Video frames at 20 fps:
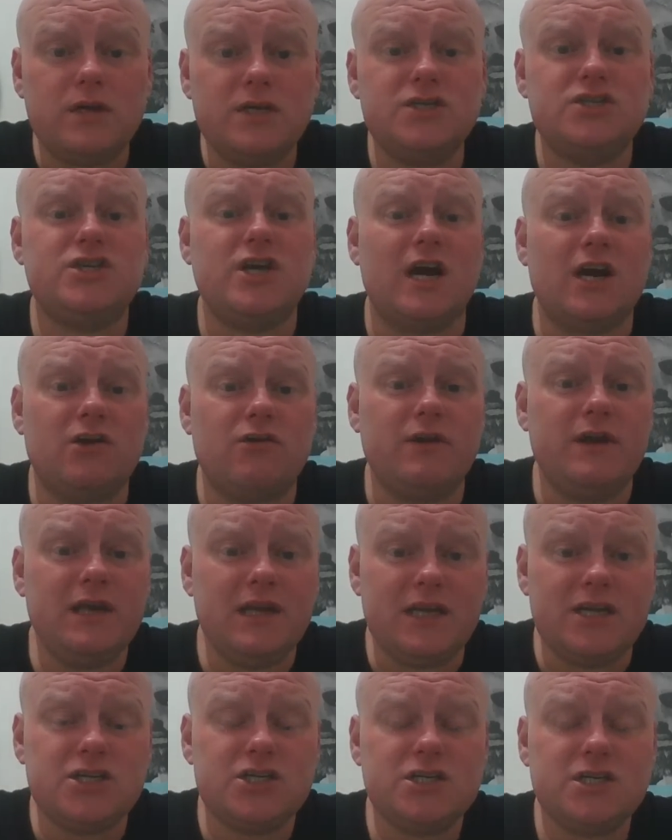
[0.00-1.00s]
He's Jack
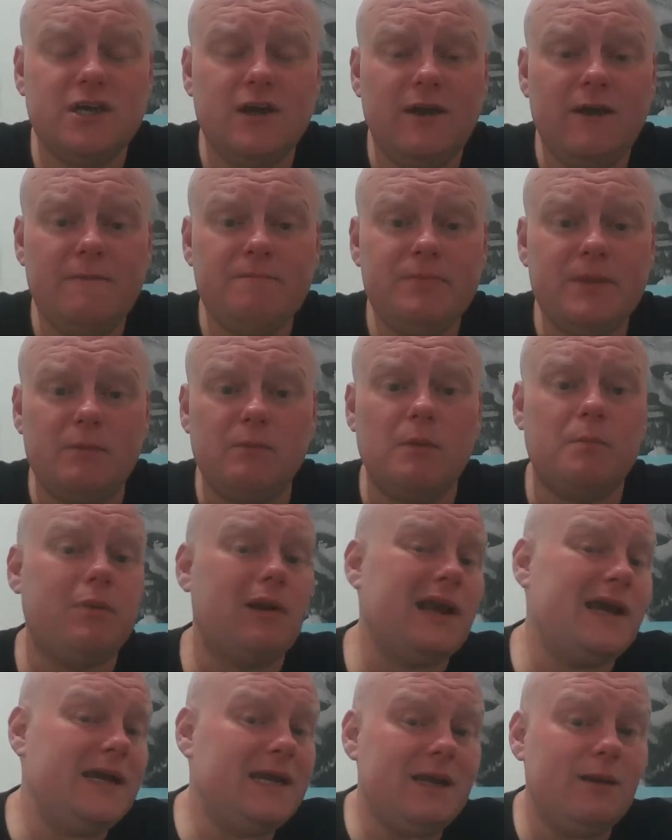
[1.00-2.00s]
Grealish. And we're
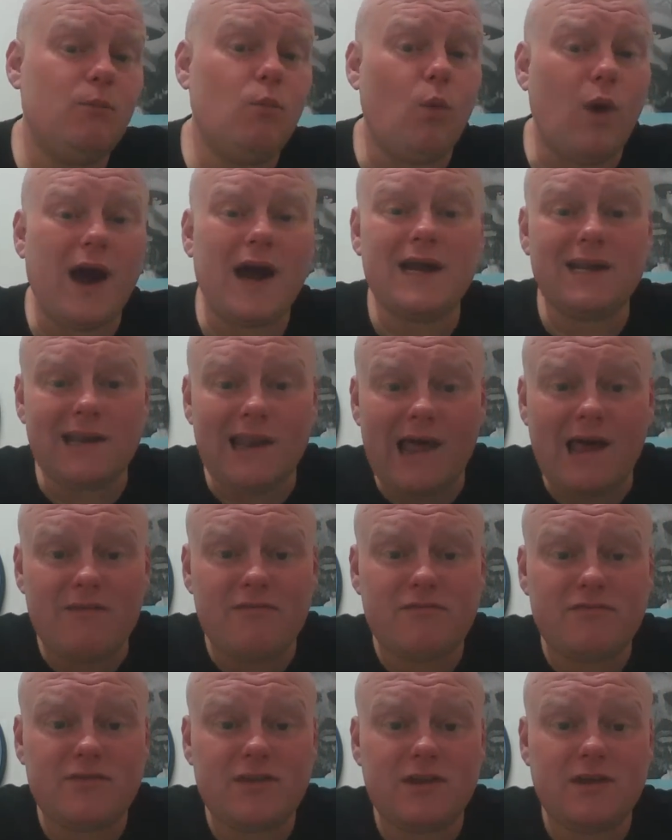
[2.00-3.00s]
playing him wide
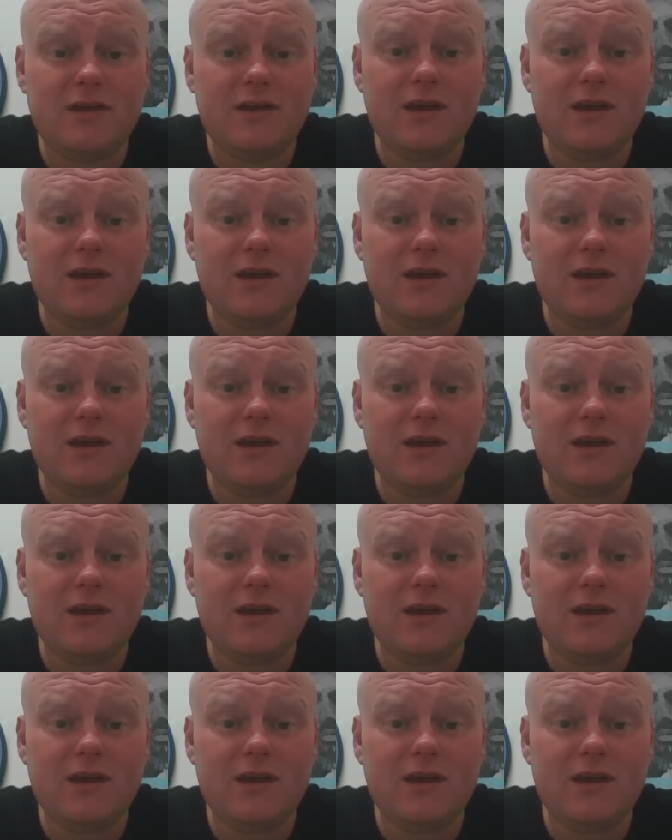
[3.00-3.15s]
left.